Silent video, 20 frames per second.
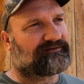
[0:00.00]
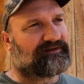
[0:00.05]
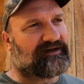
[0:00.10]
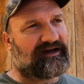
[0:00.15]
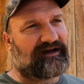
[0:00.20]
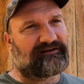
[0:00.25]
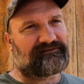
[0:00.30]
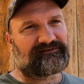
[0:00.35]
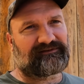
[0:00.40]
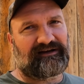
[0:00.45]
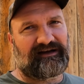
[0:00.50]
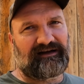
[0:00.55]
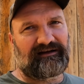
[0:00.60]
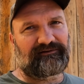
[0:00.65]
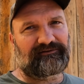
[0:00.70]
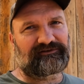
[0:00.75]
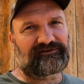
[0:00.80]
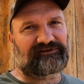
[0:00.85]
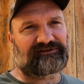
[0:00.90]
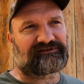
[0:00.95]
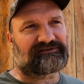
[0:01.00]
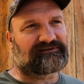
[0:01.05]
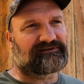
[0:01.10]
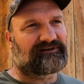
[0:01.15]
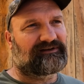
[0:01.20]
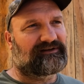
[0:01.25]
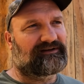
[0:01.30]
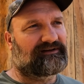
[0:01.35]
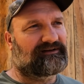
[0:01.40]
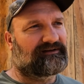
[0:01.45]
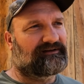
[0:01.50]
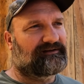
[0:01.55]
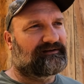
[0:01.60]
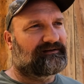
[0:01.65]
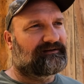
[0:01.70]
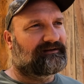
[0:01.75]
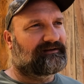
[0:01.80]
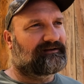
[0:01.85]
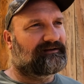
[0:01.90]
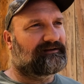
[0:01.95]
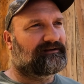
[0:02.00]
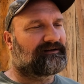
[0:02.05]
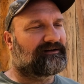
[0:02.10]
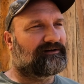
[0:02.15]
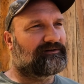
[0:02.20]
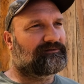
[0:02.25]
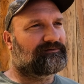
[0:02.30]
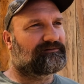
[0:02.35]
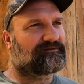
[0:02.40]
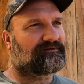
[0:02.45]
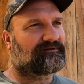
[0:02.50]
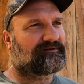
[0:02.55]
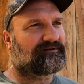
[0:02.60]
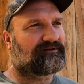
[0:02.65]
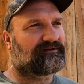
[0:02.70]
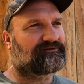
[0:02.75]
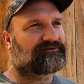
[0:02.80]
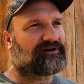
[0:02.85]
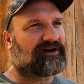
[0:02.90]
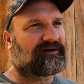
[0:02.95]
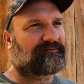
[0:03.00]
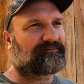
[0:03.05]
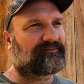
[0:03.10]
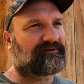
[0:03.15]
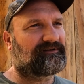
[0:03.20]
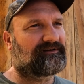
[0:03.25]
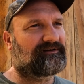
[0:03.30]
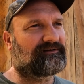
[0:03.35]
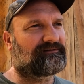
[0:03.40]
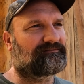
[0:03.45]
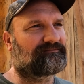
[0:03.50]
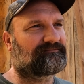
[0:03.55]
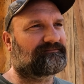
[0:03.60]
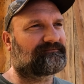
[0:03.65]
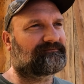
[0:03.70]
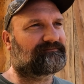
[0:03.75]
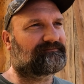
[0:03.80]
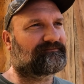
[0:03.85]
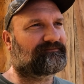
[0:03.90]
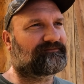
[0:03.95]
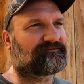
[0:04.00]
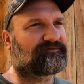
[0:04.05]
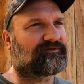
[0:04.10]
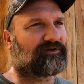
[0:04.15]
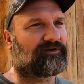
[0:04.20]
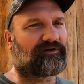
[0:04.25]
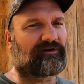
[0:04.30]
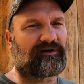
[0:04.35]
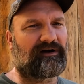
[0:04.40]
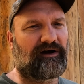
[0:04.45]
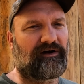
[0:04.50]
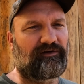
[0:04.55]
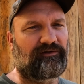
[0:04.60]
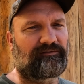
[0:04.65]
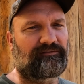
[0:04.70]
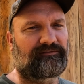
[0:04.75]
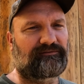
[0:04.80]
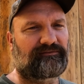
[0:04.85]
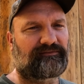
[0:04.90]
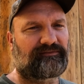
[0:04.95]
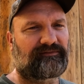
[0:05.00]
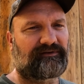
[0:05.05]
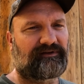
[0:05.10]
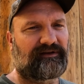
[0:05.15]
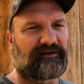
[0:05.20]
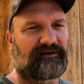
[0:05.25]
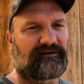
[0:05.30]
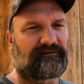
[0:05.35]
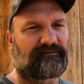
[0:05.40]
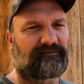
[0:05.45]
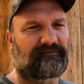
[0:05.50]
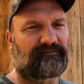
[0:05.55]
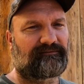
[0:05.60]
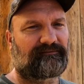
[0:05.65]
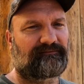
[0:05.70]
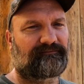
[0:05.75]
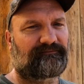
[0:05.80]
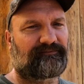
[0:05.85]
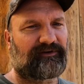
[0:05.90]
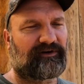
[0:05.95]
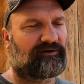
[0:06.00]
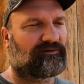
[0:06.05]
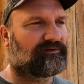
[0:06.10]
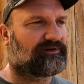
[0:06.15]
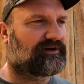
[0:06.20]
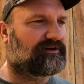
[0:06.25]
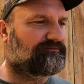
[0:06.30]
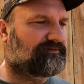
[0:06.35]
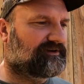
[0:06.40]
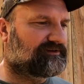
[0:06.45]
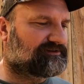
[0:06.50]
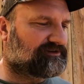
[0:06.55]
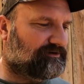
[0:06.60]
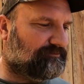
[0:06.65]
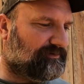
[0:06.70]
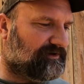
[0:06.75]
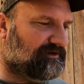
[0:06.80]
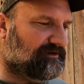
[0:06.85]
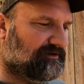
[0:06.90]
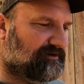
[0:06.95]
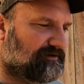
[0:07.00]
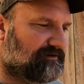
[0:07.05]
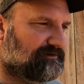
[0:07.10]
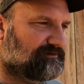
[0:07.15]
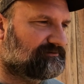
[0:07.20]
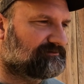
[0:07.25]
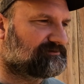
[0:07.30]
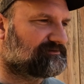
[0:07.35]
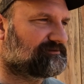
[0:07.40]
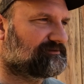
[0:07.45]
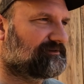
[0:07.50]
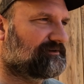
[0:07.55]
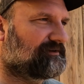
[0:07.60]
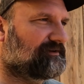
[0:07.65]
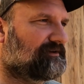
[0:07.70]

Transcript: thousand dollars just, you know, and drop, you know, for a home that they're gonna live in so many years.